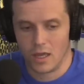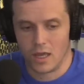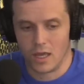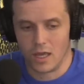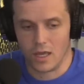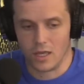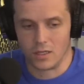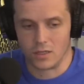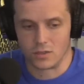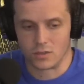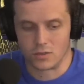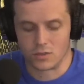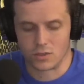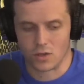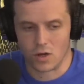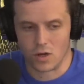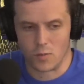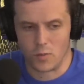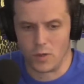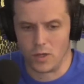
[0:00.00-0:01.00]
and
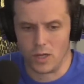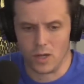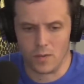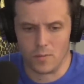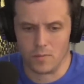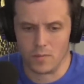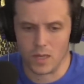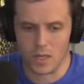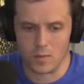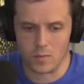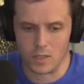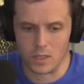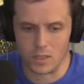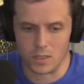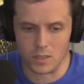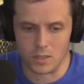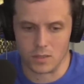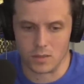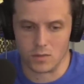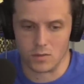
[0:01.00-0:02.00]
Sharna put up
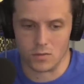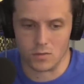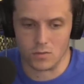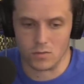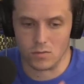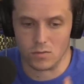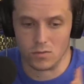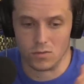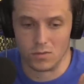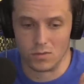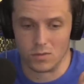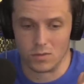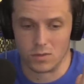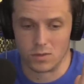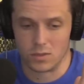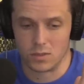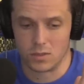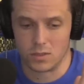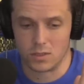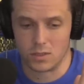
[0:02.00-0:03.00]
maybe
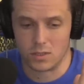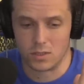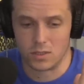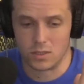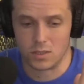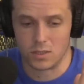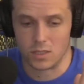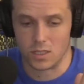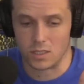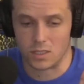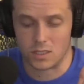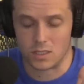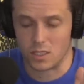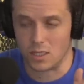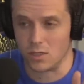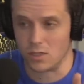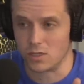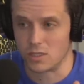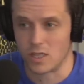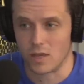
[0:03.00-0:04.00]

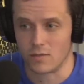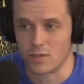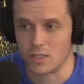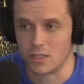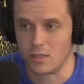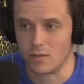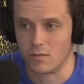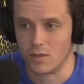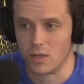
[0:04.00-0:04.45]
16 or 17 of